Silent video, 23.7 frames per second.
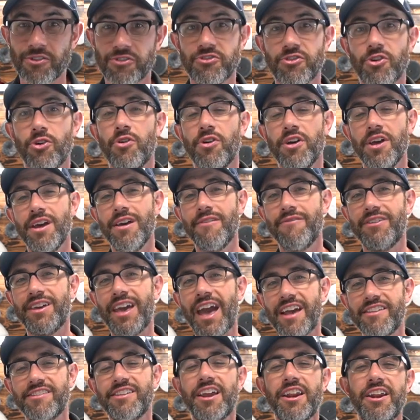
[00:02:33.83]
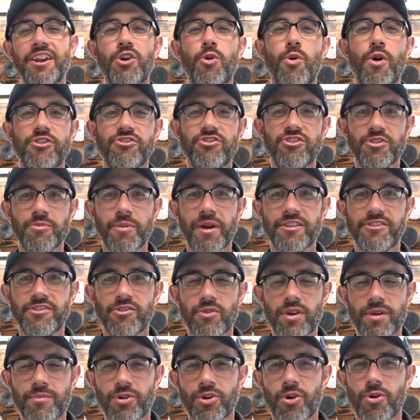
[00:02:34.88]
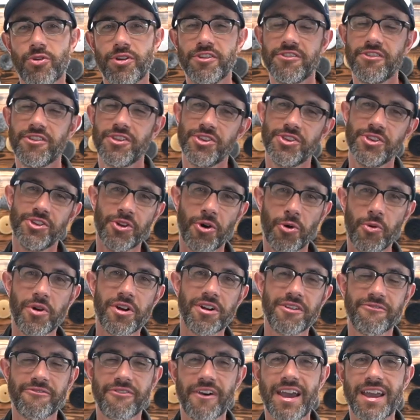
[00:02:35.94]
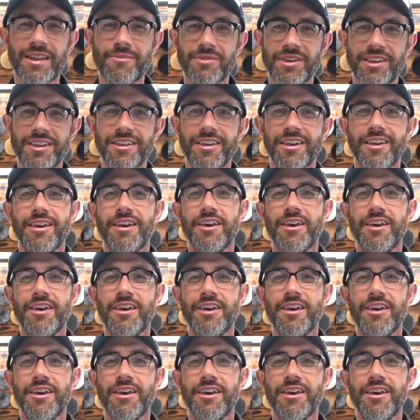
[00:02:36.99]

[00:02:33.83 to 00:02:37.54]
So if you guys got any questions about ceramic coatings, you know where to find me.